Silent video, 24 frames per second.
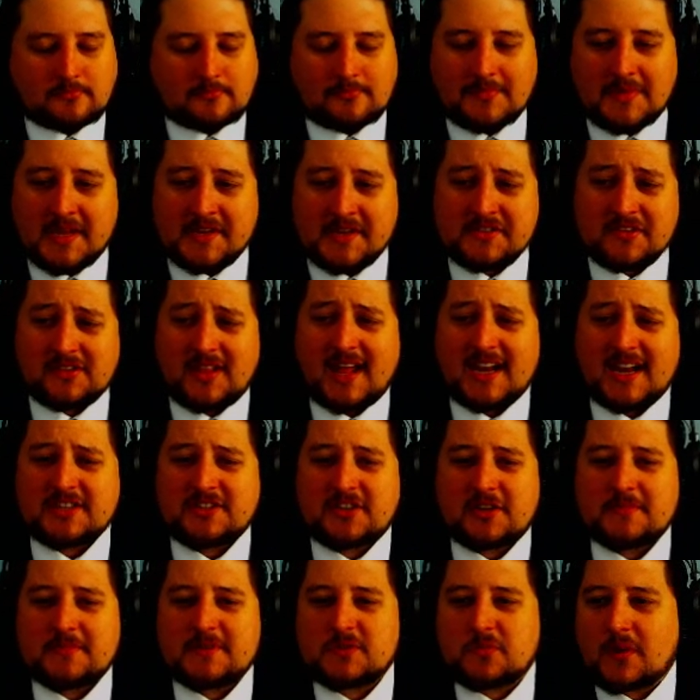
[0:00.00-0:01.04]
there's a lot of
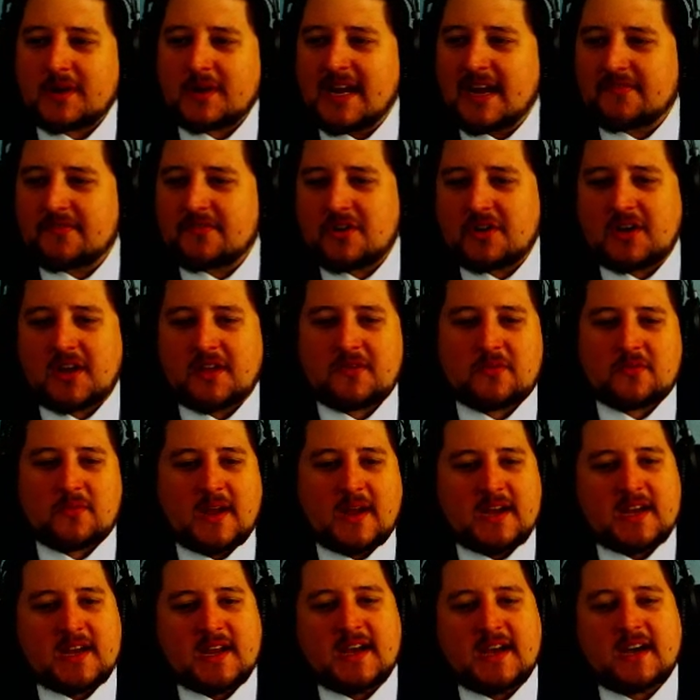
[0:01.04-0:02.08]
tournaments one after another
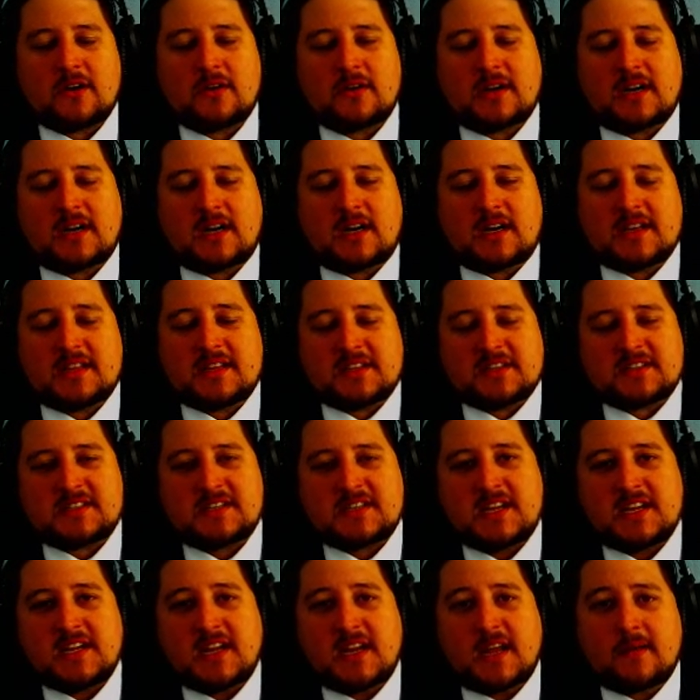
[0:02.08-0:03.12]
right now uh, in the
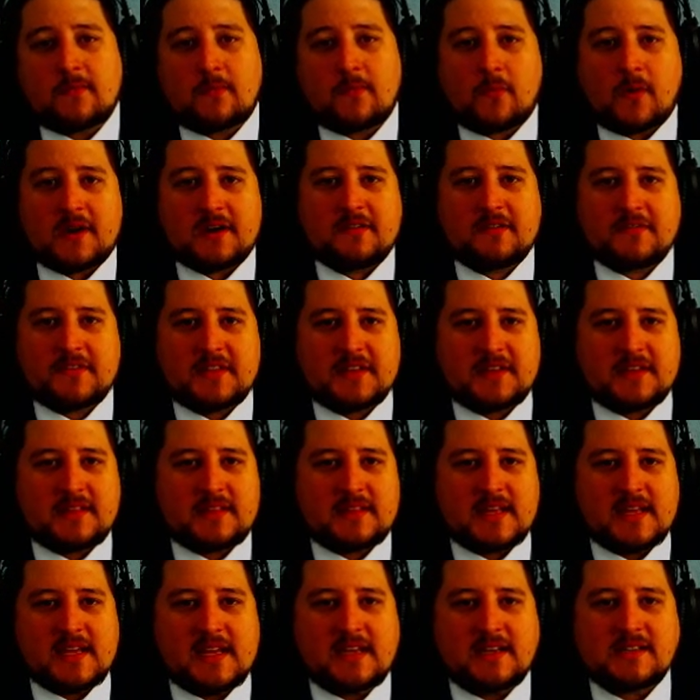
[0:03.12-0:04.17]
scene, and one of the
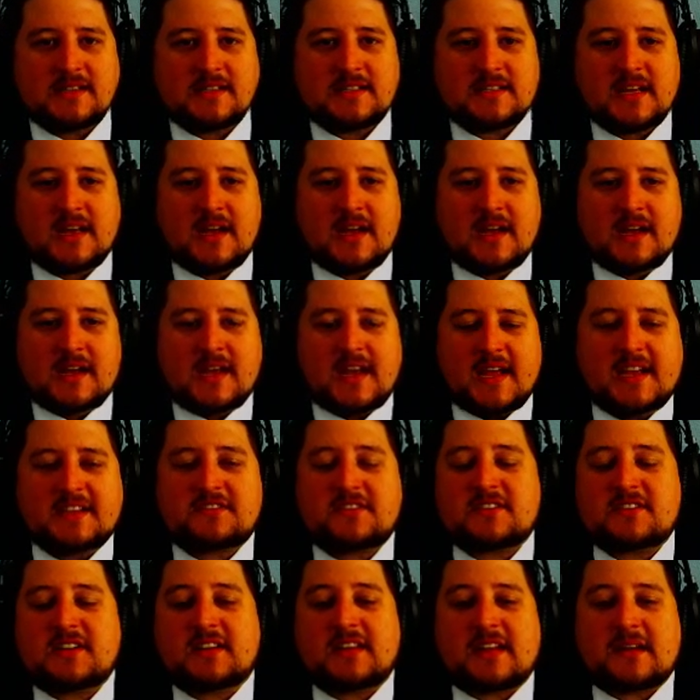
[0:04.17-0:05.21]
things is
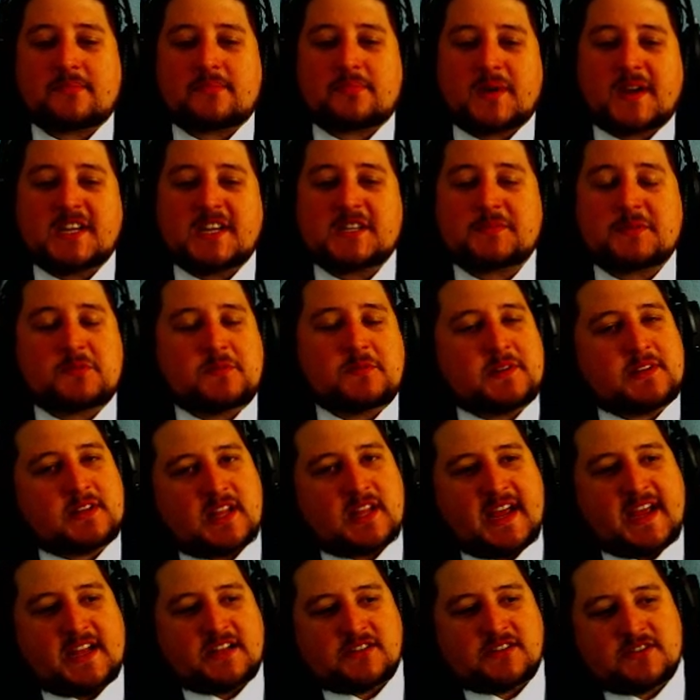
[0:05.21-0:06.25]
there's not a lot of breaks between
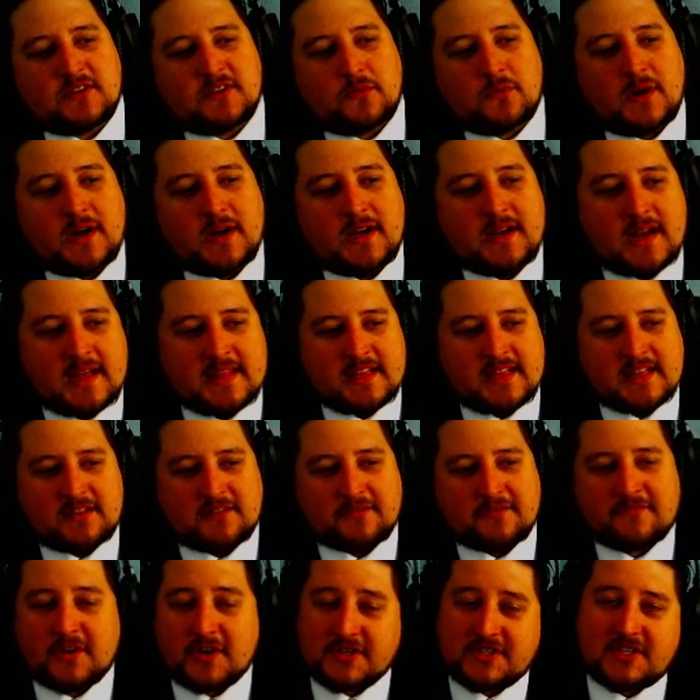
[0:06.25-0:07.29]
LANs. So what I think
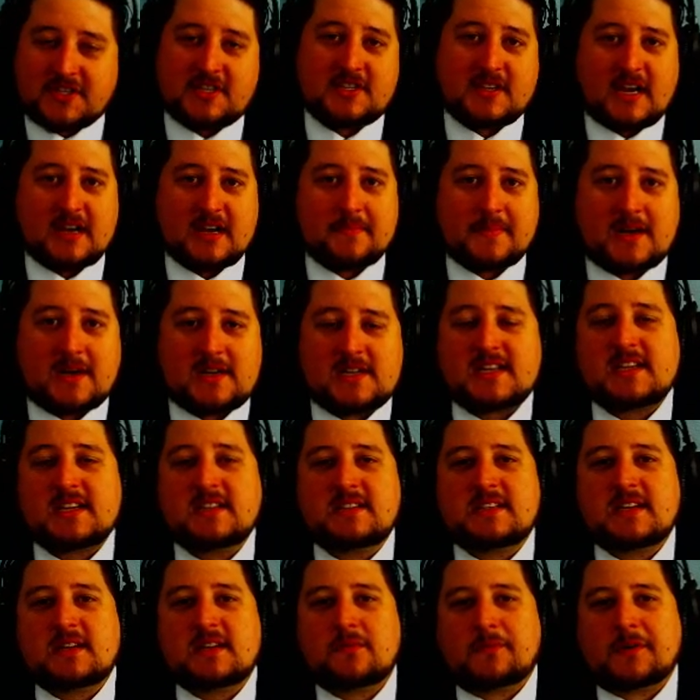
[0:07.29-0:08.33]
the first thing to talk about
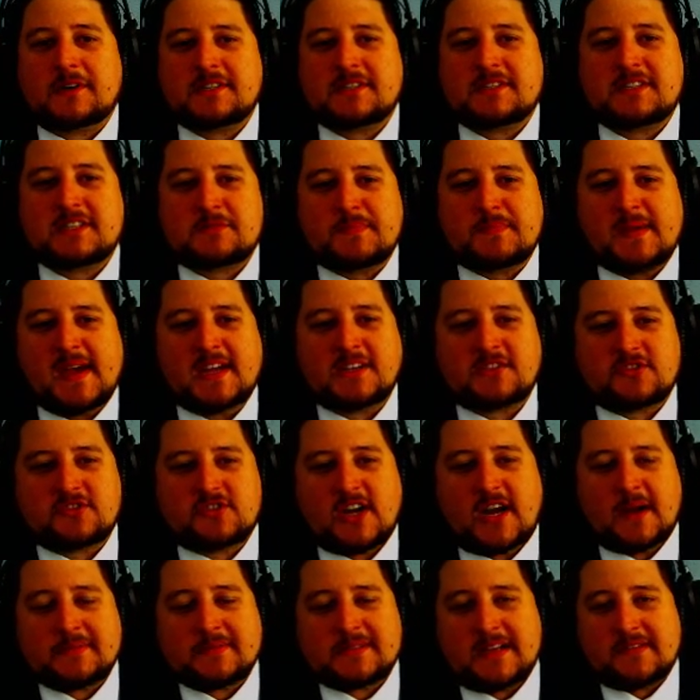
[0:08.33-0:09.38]
is that once this patch
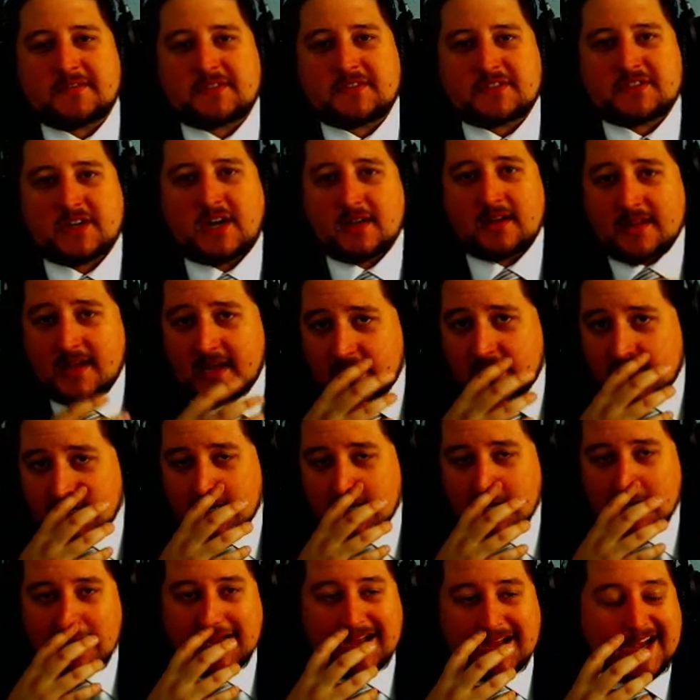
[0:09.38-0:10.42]
drops after Star
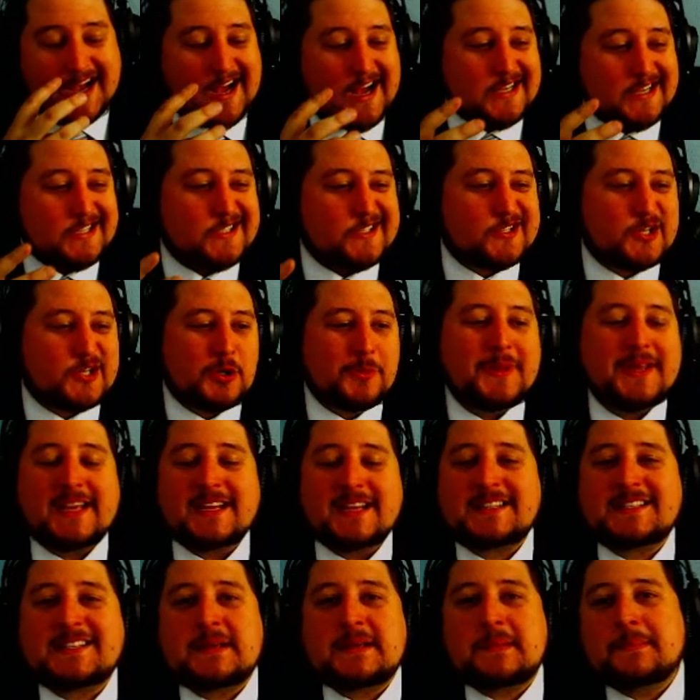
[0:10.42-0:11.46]
Ladder,
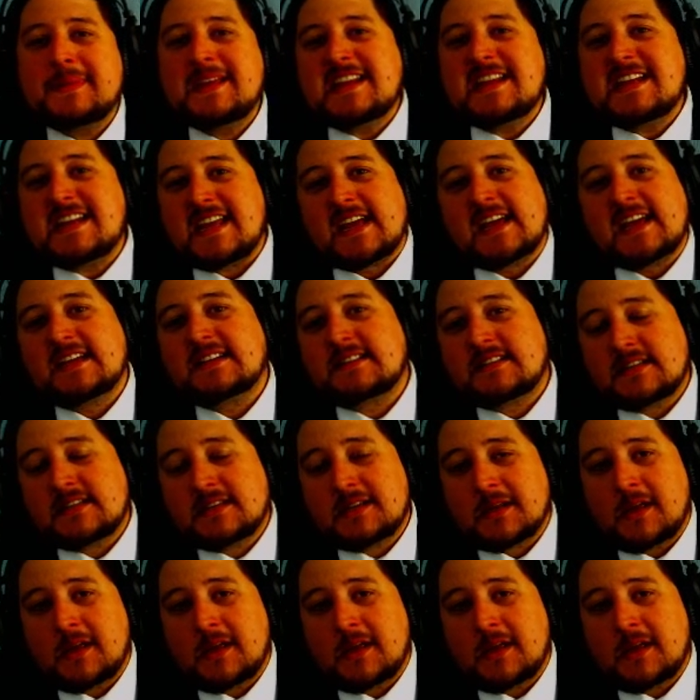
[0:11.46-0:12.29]
assuming it's immediate,